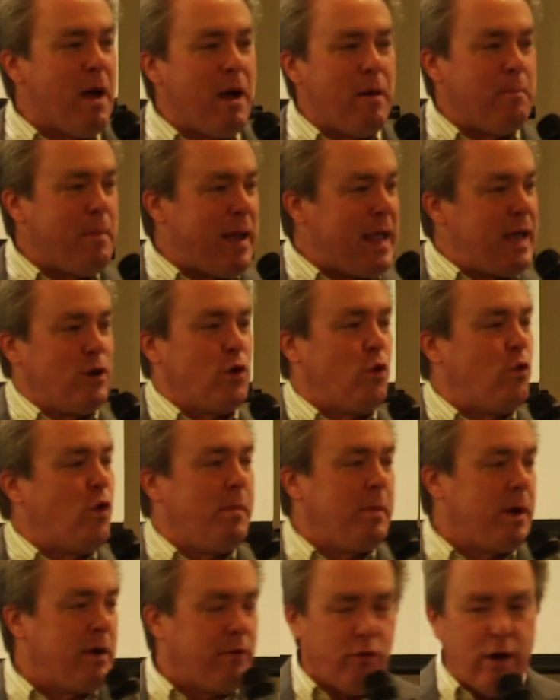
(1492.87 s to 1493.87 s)
a man or
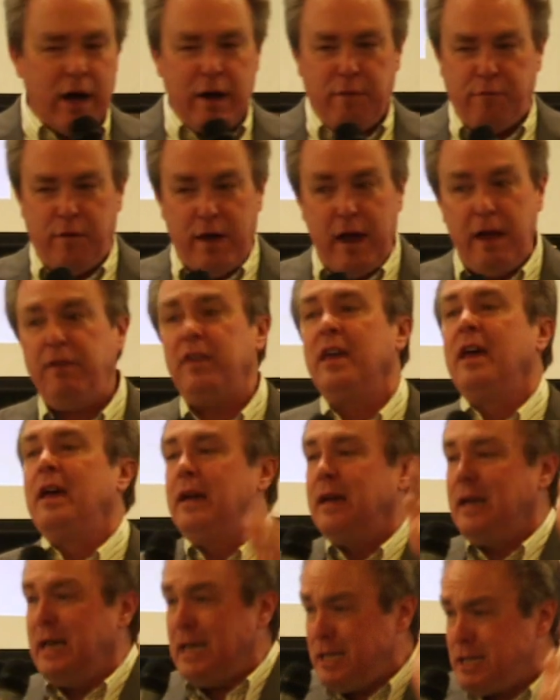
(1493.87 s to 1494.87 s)
woman of great faith,
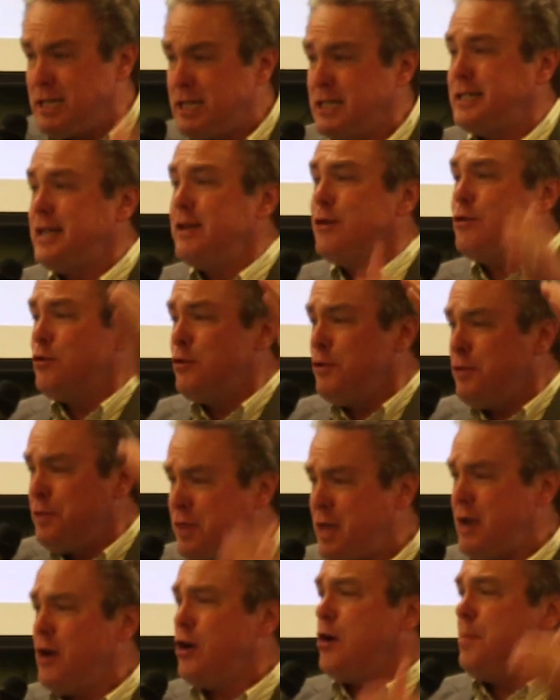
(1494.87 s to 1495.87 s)
he's still
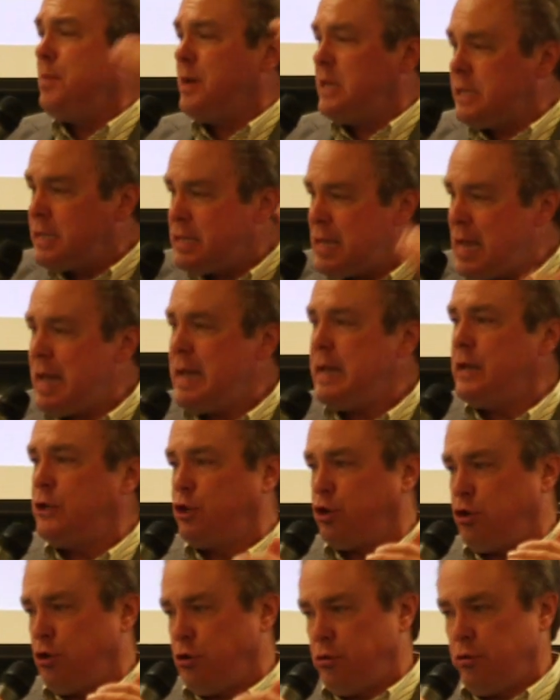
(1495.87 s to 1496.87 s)
there beside
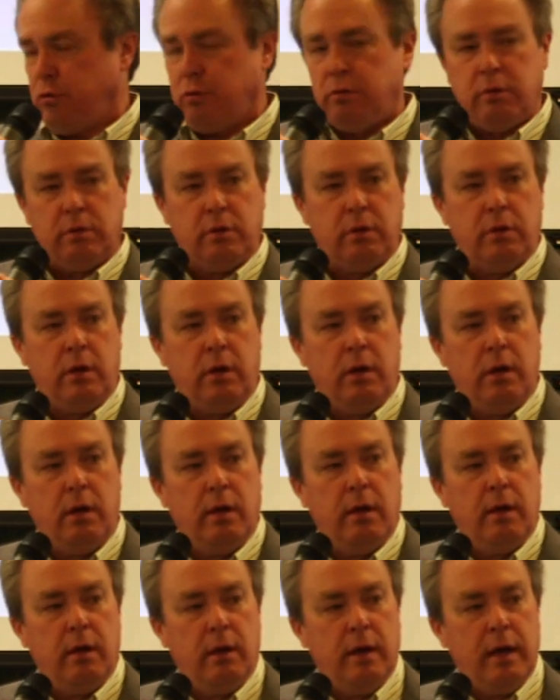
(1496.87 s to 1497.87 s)
you.
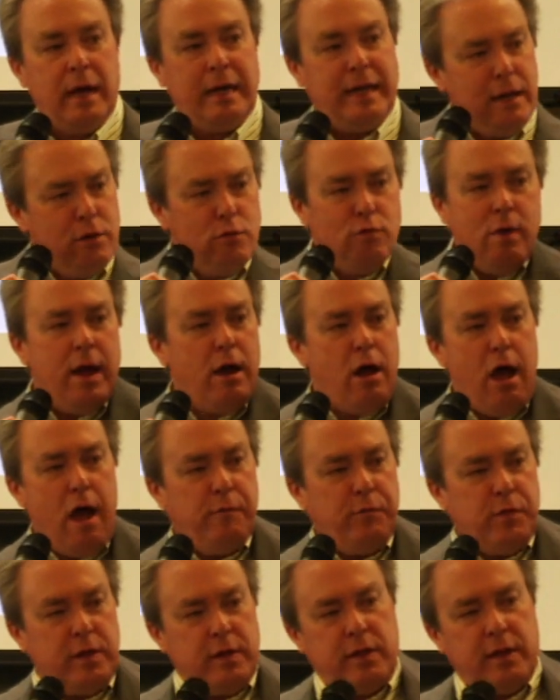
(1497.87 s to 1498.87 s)
He didn't run
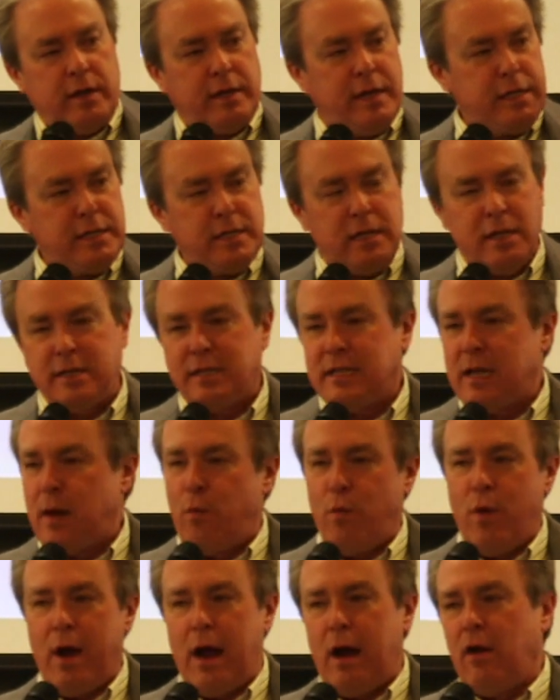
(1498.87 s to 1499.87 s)
off into the distance
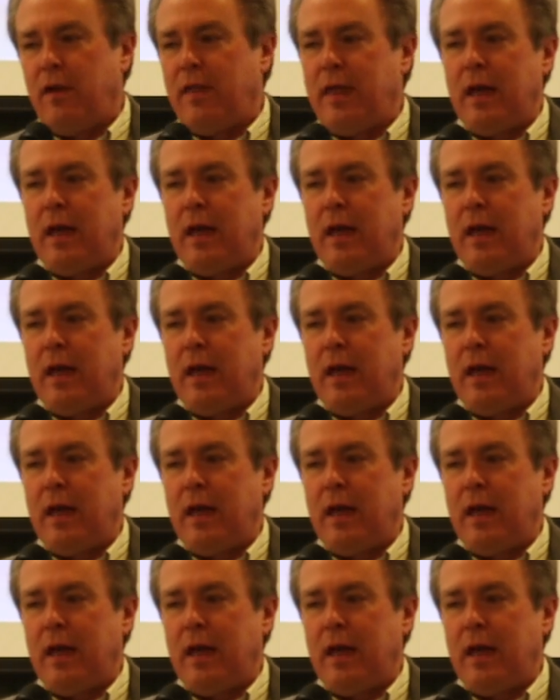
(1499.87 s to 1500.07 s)
somewhere and